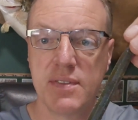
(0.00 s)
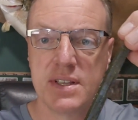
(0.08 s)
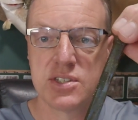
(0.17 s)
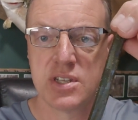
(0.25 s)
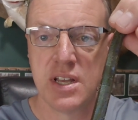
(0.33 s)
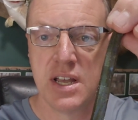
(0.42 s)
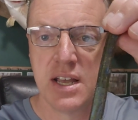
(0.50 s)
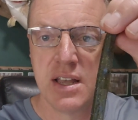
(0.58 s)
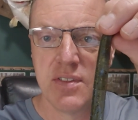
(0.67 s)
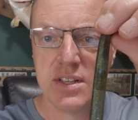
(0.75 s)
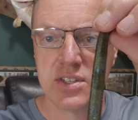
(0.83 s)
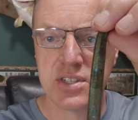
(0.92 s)
This
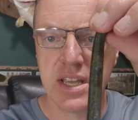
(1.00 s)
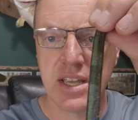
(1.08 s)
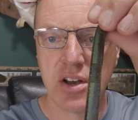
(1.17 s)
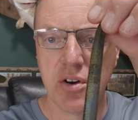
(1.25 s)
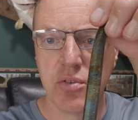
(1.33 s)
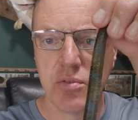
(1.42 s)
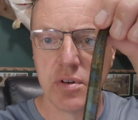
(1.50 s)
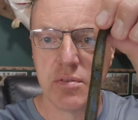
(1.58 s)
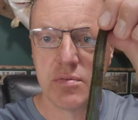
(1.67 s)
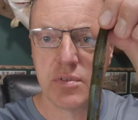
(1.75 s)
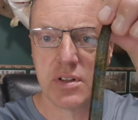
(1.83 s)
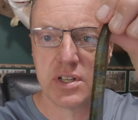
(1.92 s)
Senko,
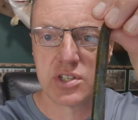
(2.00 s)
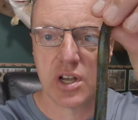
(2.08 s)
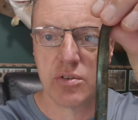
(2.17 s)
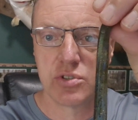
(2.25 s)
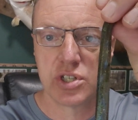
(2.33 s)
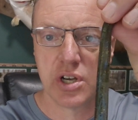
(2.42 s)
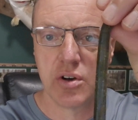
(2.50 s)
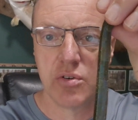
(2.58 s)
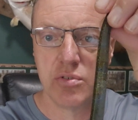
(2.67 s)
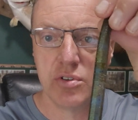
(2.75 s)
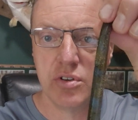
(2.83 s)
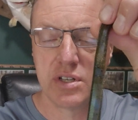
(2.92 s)
or this
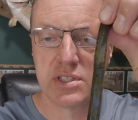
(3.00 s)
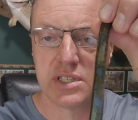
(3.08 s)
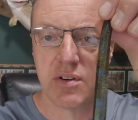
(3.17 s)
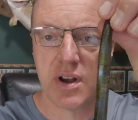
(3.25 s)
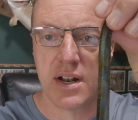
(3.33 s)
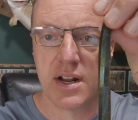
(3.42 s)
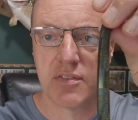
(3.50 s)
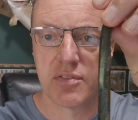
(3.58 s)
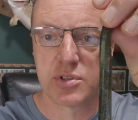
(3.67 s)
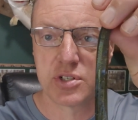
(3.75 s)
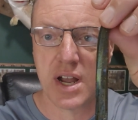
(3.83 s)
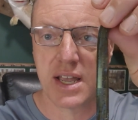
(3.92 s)
Ocho, you can see right here from
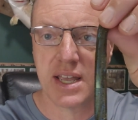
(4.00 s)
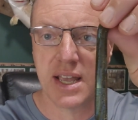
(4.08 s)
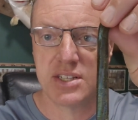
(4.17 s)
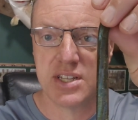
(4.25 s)
Strike King.